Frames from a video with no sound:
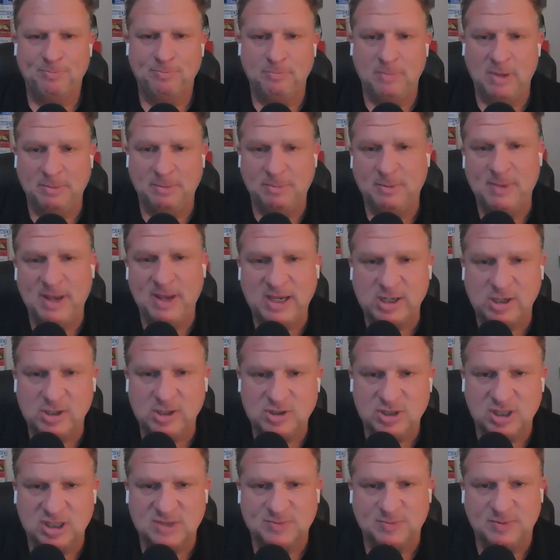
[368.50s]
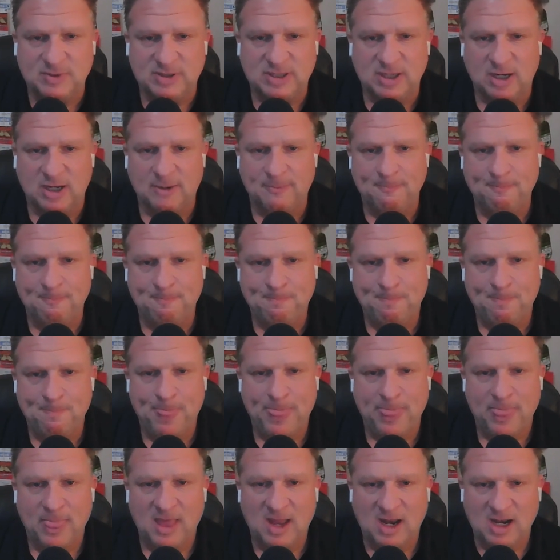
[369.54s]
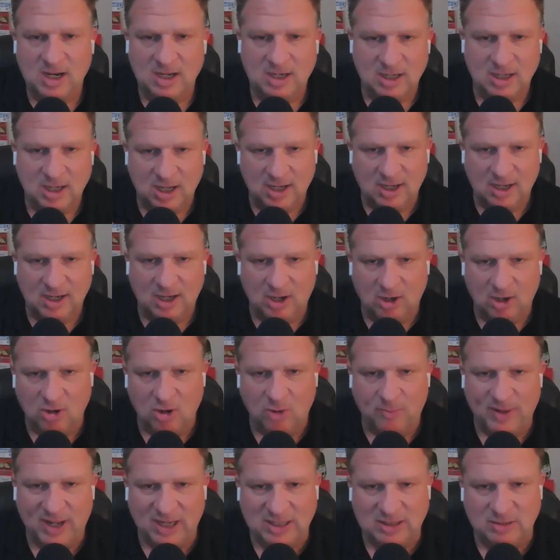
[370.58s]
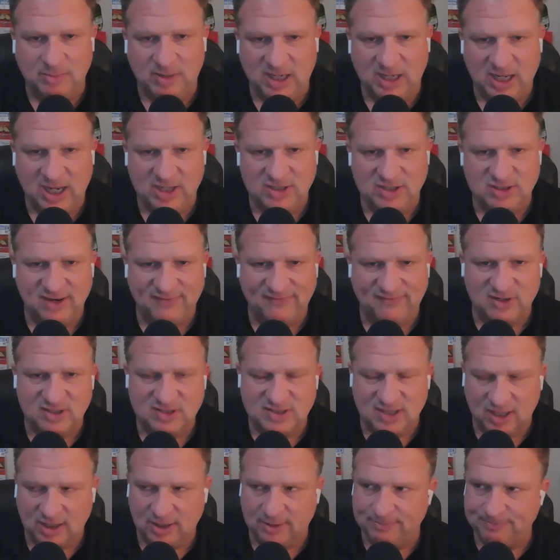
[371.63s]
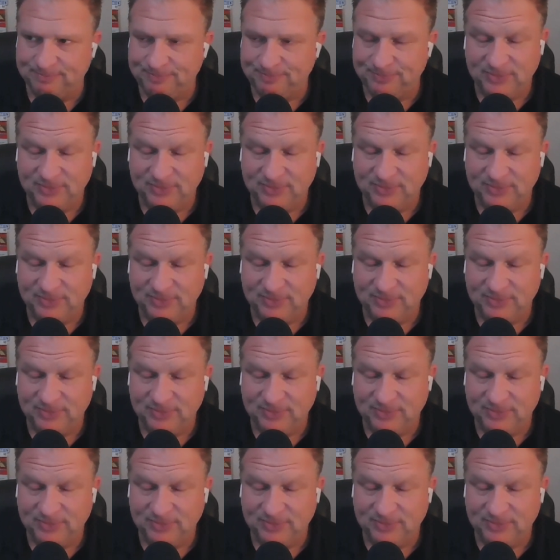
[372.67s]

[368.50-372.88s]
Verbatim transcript: Maybe make an adjustment there. I'll go back to being AJ for a second.